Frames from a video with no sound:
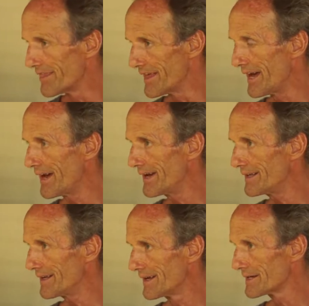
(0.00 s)

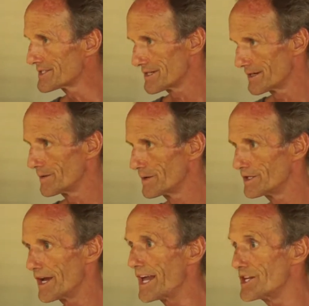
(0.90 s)
then, because
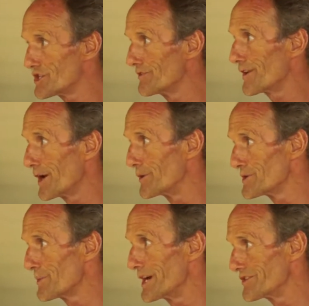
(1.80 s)
energy
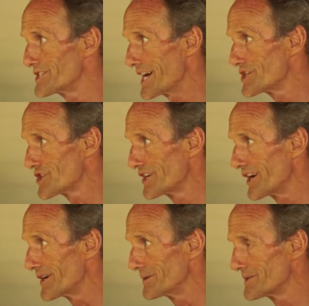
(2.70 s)
flows where your attention
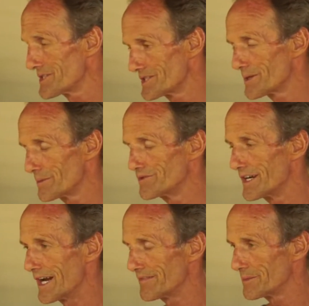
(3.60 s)
goes, so we
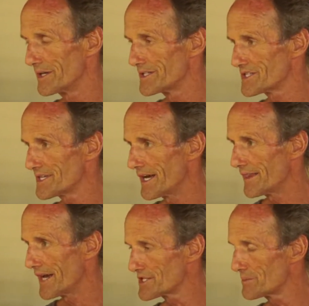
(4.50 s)
really have to
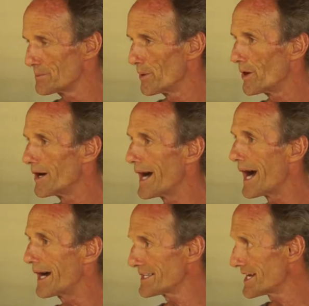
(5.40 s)
understand that, so we put our
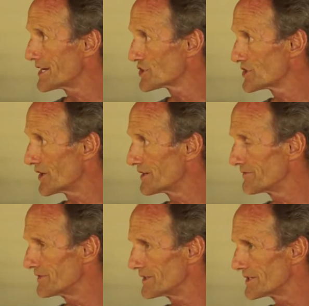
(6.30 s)
attention on
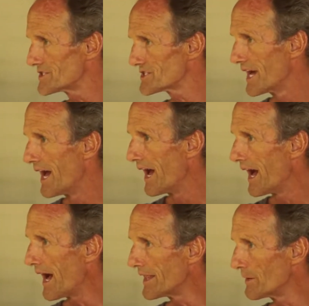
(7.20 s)
it first,
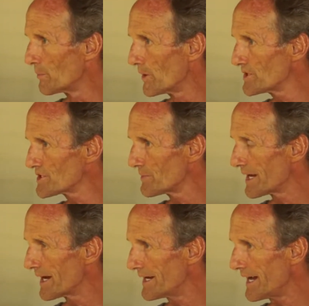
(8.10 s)
and then once
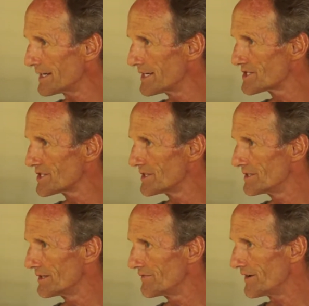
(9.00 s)
we're connected to the
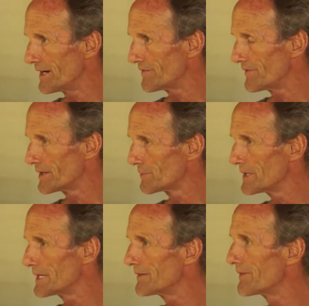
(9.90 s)
unified field,
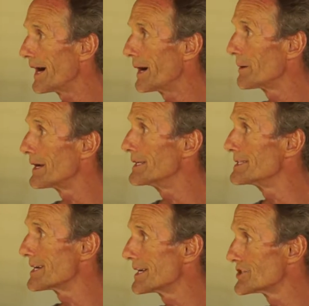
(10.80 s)
we give it our
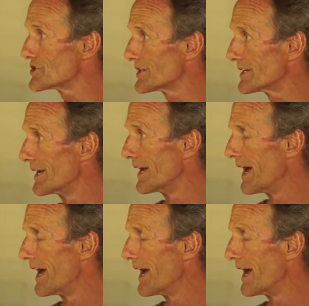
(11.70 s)
intention.